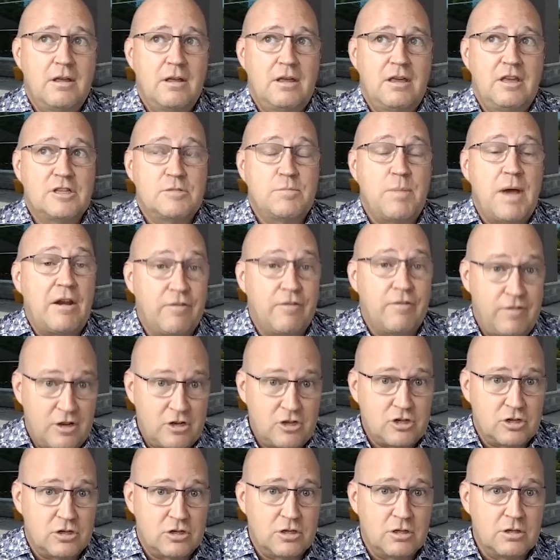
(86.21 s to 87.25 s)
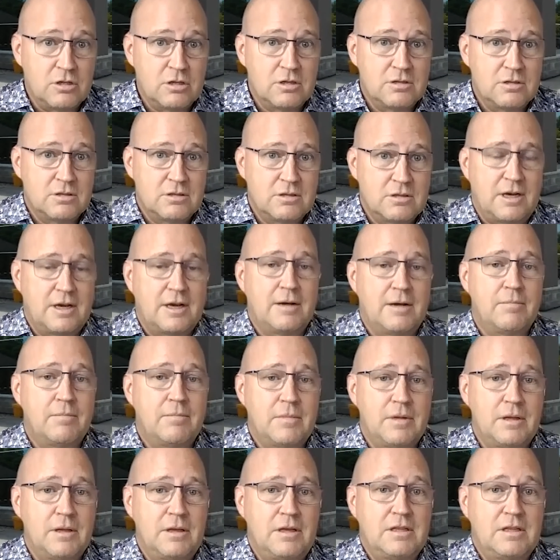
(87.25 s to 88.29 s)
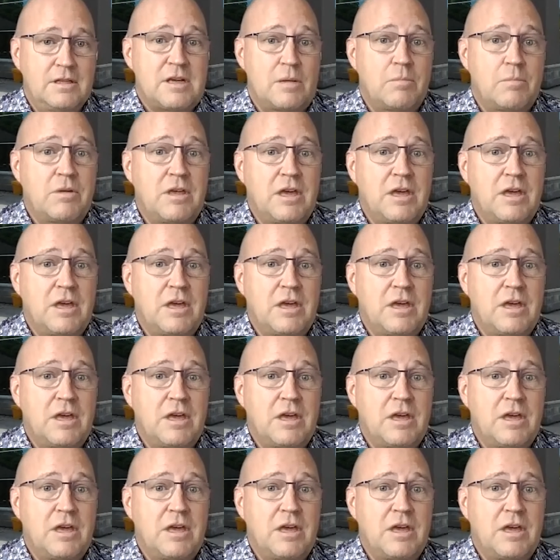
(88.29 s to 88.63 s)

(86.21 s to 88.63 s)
is beneficial in some